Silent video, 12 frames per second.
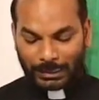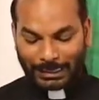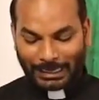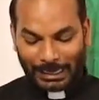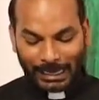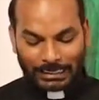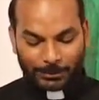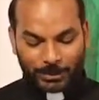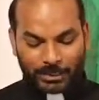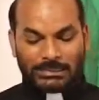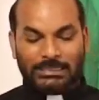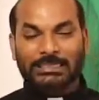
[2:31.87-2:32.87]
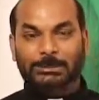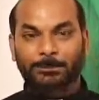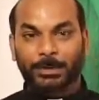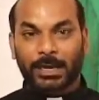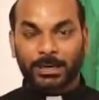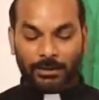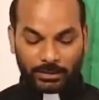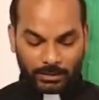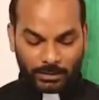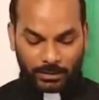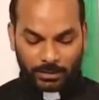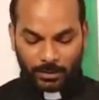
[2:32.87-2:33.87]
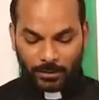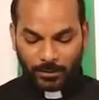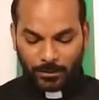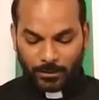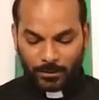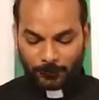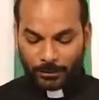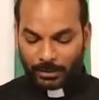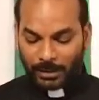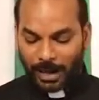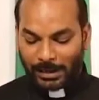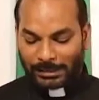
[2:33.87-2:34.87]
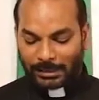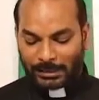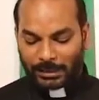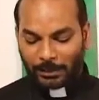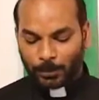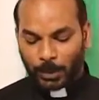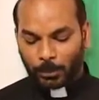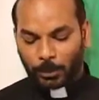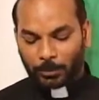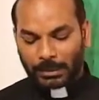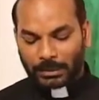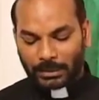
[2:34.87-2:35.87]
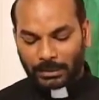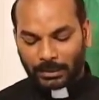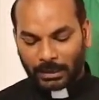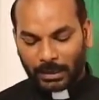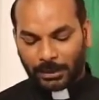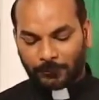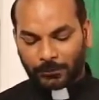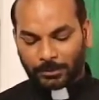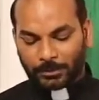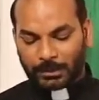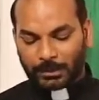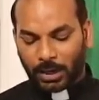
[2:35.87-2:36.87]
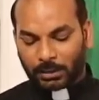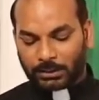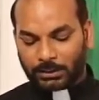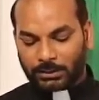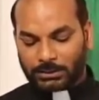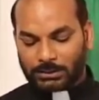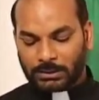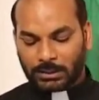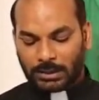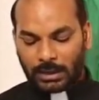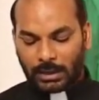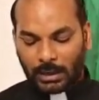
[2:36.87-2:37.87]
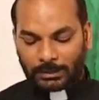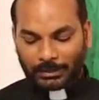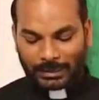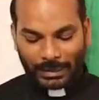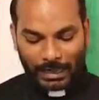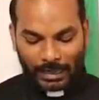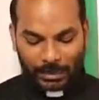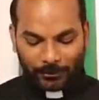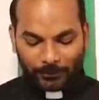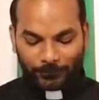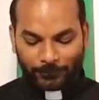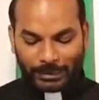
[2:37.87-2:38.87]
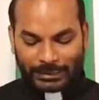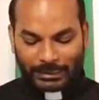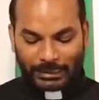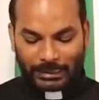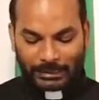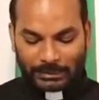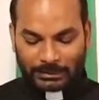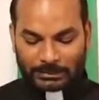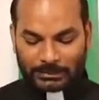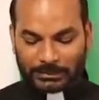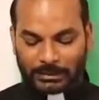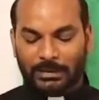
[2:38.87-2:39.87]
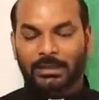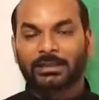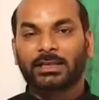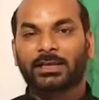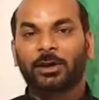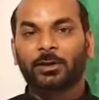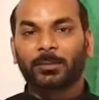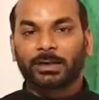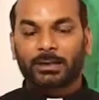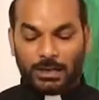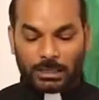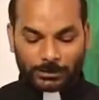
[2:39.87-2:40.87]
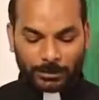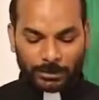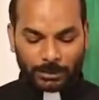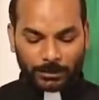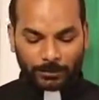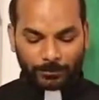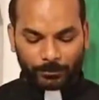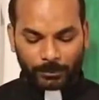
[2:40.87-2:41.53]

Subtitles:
He expressed his pain for not getting proper medical care from the doctors and the lack of ventilators in the government hospital.